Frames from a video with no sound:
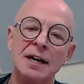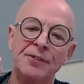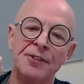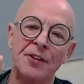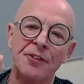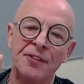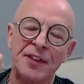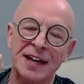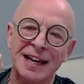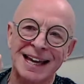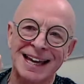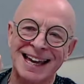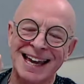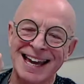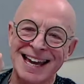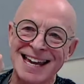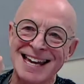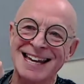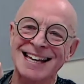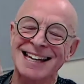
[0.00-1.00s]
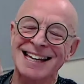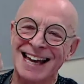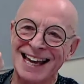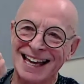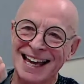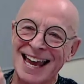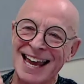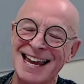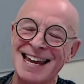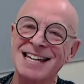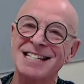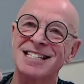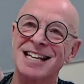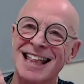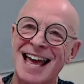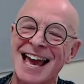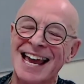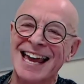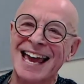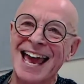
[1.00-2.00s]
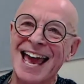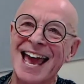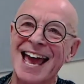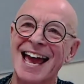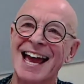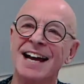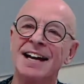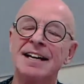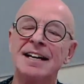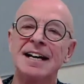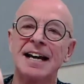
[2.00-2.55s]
that the key key to their care